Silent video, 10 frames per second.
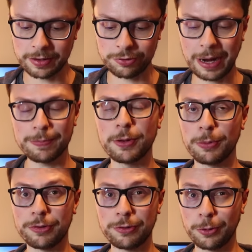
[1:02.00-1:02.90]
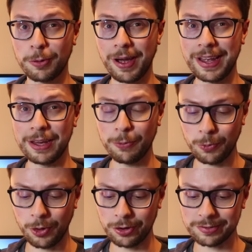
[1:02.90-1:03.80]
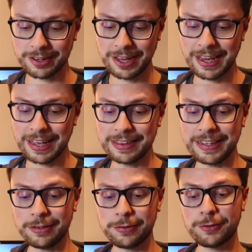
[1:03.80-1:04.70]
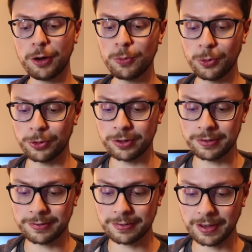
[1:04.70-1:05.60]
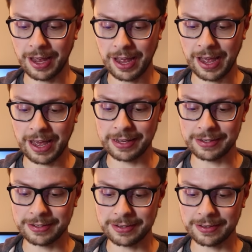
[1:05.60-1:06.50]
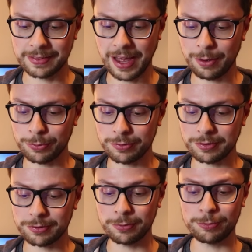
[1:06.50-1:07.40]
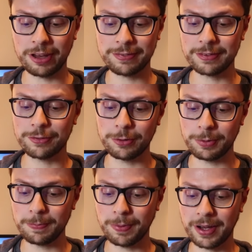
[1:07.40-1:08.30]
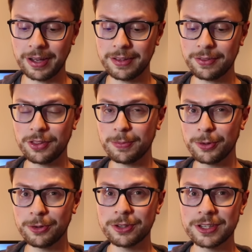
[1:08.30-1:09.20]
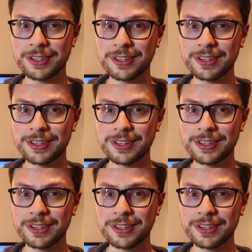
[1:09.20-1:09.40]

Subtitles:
chapter that I wanted to talk about here was the Stone Wardens, and that was suggested to me by Thibaud,